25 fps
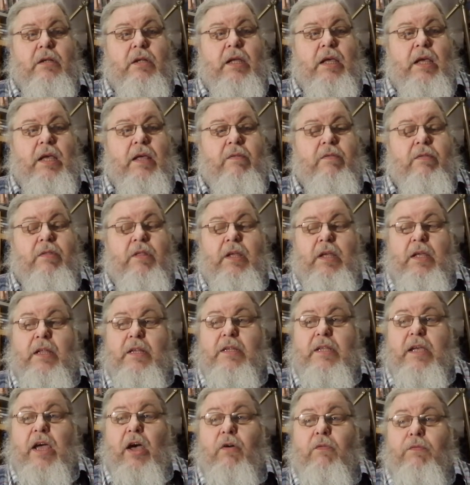in the
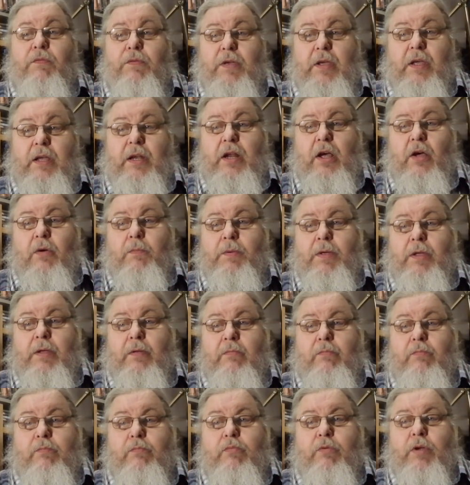Delphi, and I'll
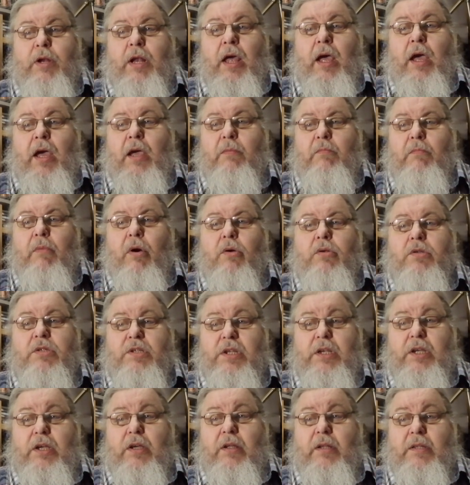be relying
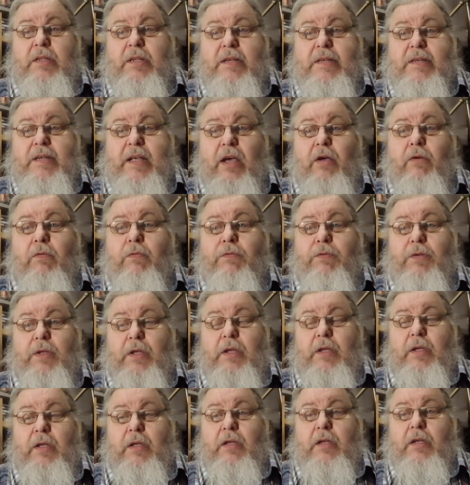mostly on the
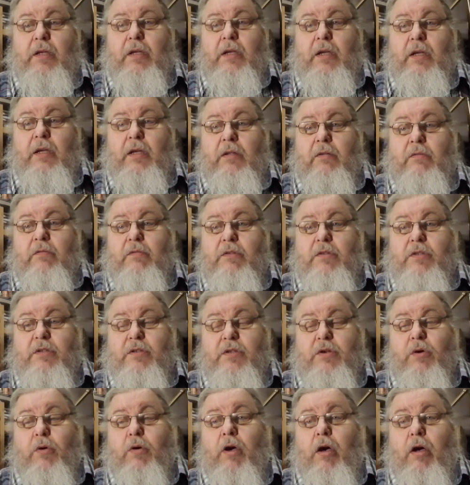Delphi,
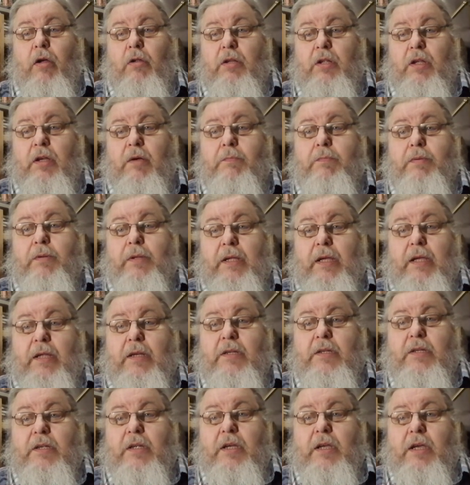so-called
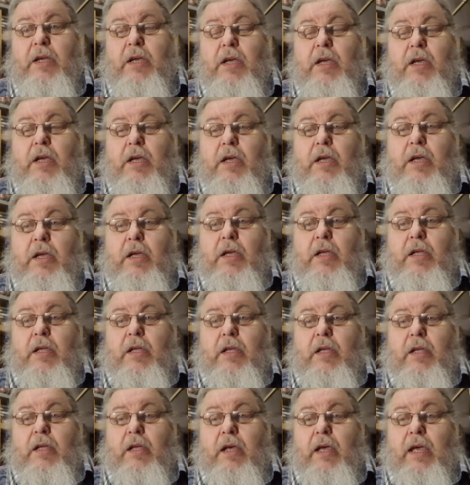complete
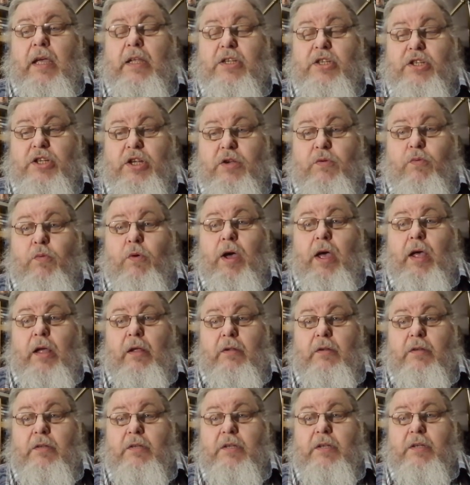H.G.
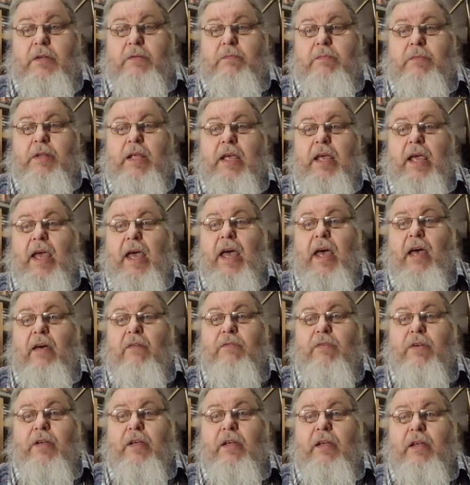Wells. They
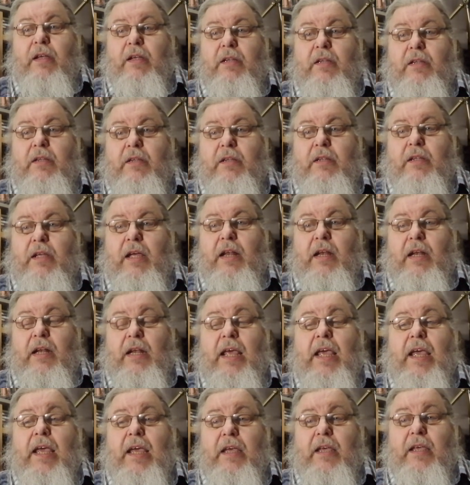have a
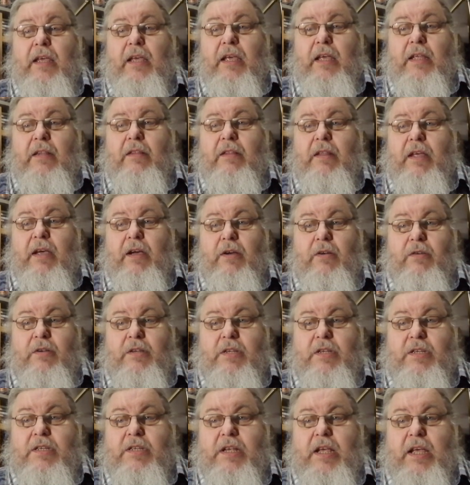link in there
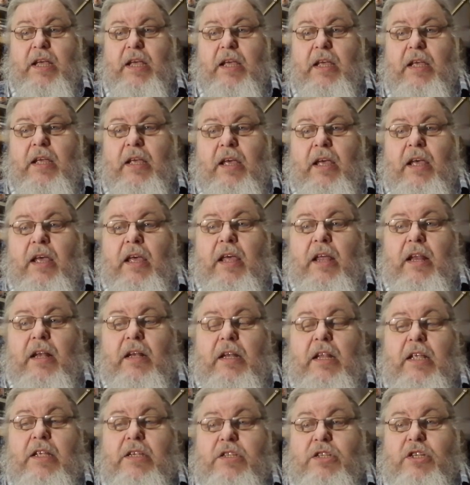to say
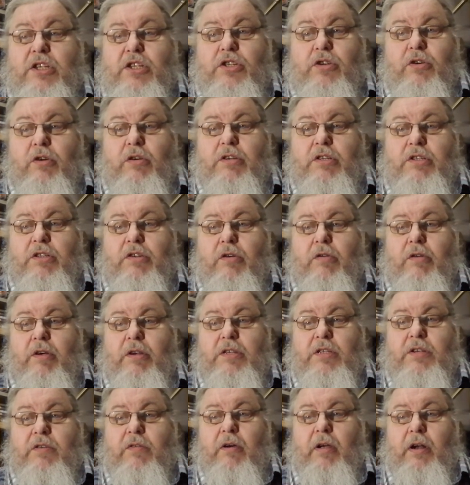list the short
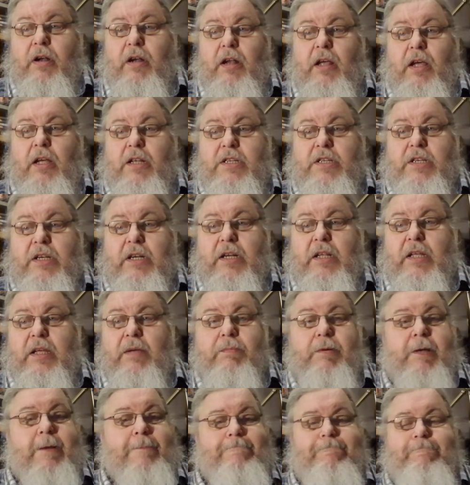stories chronologically,
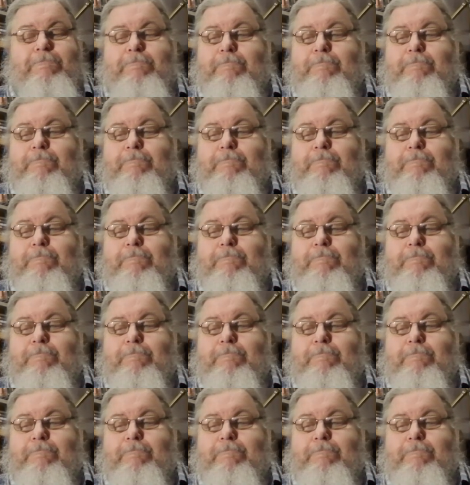but